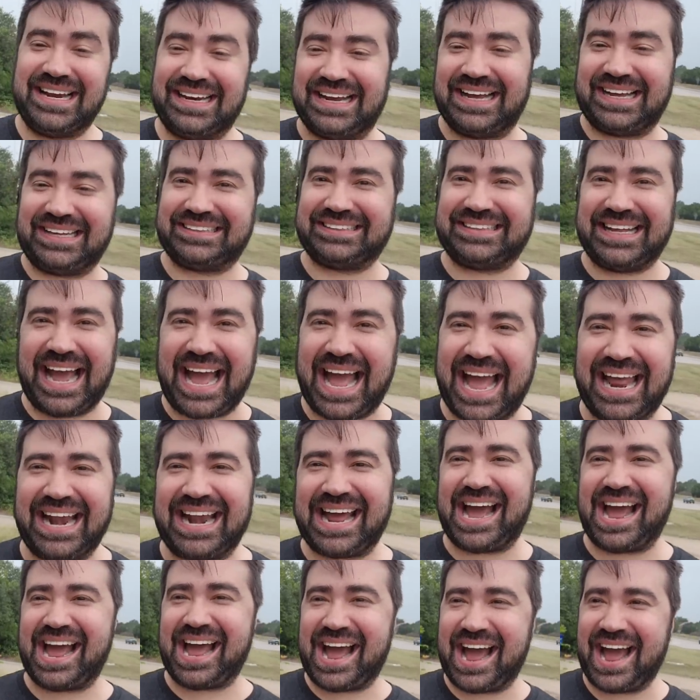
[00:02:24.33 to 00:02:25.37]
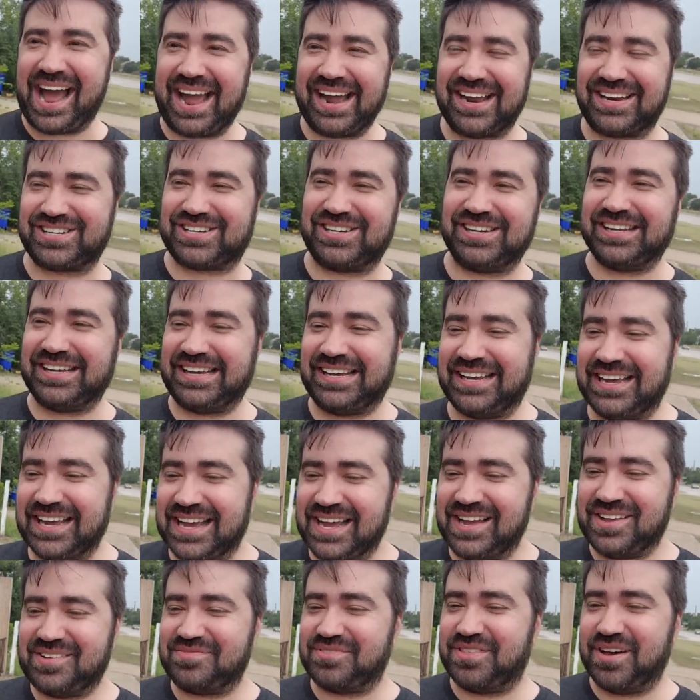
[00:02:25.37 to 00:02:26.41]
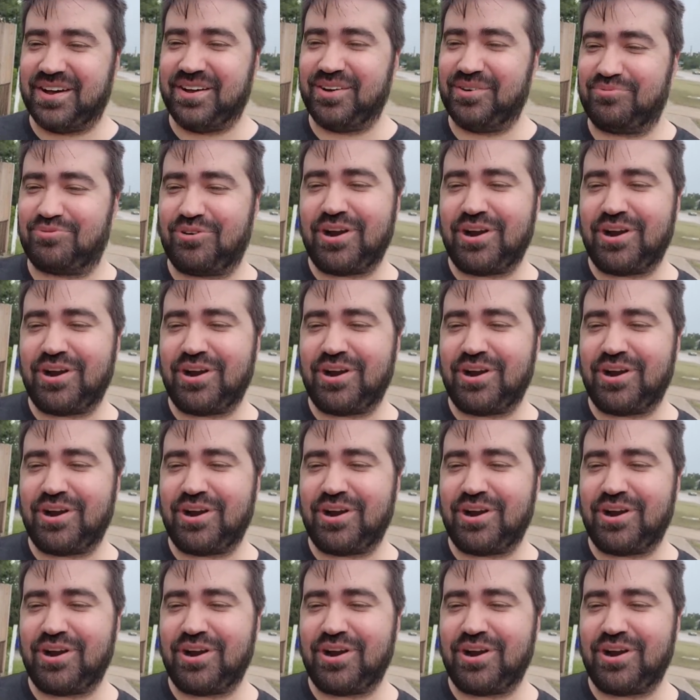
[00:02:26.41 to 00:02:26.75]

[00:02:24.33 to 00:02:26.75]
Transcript: Like that, I, I actually the